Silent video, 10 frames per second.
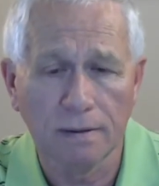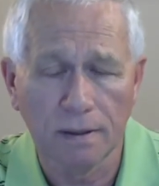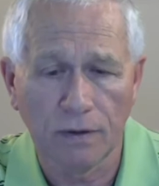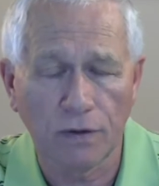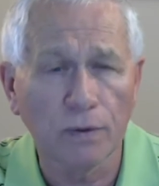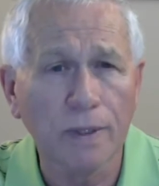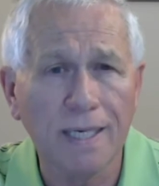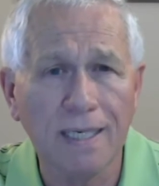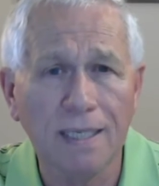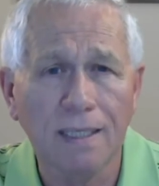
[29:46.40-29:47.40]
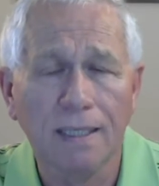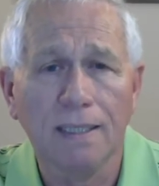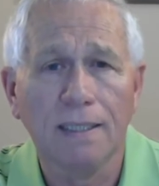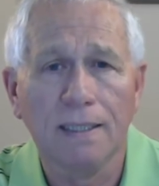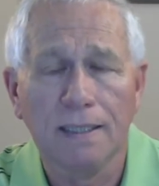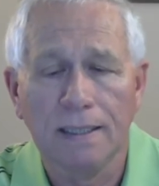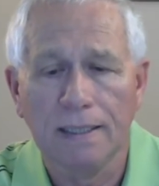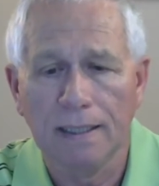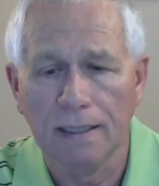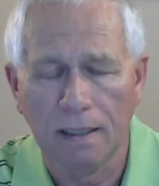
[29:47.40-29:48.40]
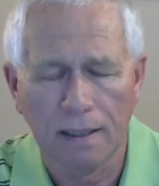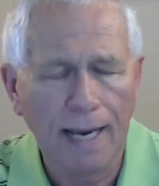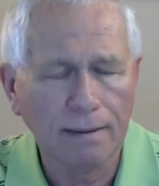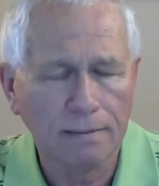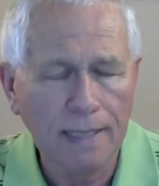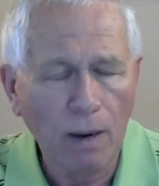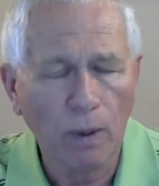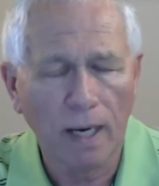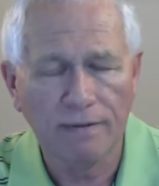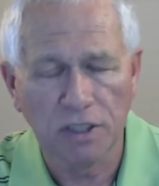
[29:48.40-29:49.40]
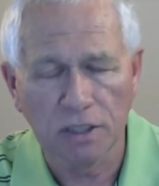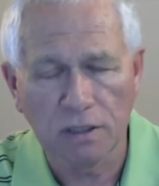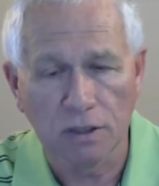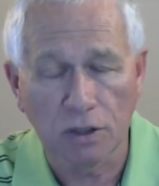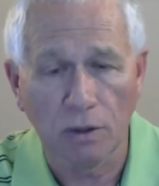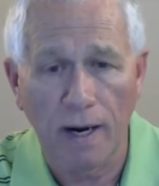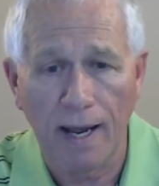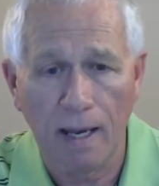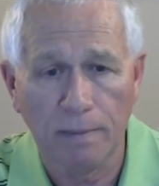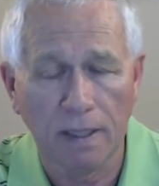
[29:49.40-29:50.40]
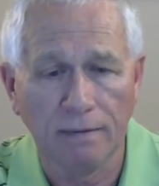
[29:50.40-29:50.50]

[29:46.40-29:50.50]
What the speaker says: three, are not what I've just described.